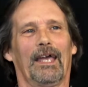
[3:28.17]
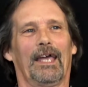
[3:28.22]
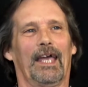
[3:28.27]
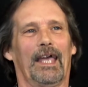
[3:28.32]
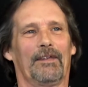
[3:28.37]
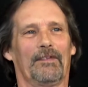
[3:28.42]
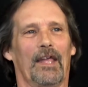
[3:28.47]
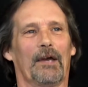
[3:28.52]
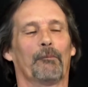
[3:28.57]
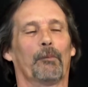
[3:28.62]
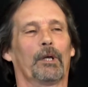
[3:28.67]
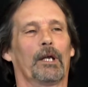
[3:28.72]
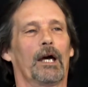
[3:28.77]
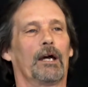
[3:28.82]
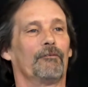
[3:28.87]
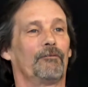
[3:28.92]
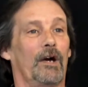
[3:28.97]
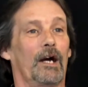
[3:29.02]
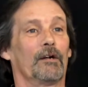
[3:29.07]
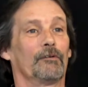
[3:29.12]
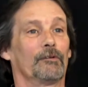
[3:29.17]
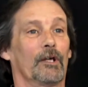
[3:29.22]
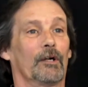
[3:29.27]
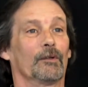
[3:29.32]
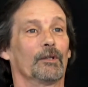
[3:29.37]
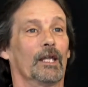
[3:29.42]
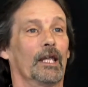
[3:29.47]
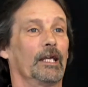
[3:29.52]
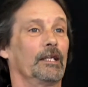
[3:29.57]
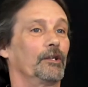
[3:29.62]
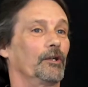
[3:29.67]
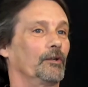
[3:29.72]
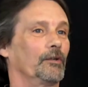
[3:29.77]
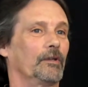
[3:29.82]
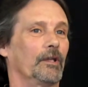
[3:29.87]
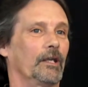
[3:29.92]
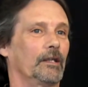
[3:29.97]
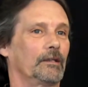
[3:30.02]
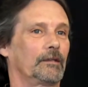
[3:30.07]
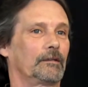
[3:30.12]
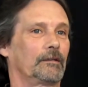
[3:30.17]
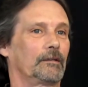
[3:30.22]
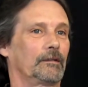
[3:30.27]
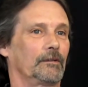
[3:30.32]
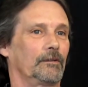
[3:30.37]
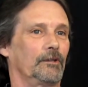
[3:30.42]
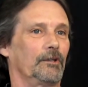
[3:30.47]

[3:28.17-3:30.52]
And then when I found out later that,